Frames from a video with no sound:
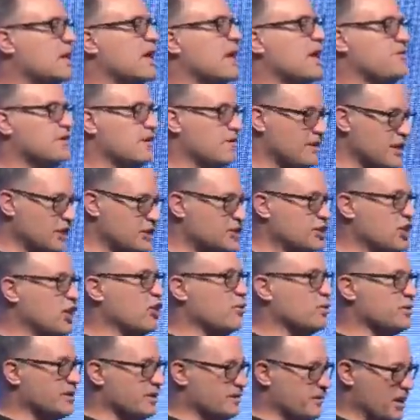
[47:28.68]
And then they share
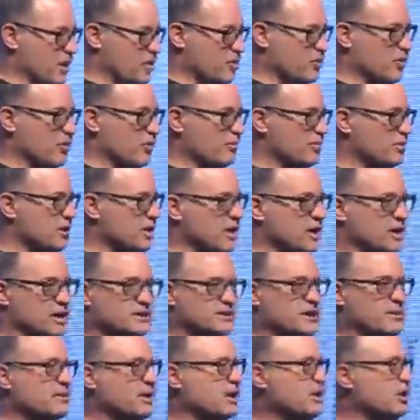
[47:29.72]
it within their group, because
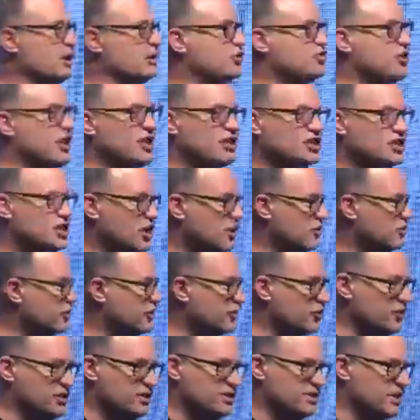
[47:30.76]
I'm not going to try to share it to
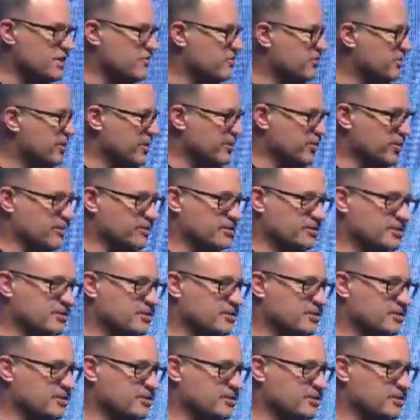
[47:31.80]
37 people.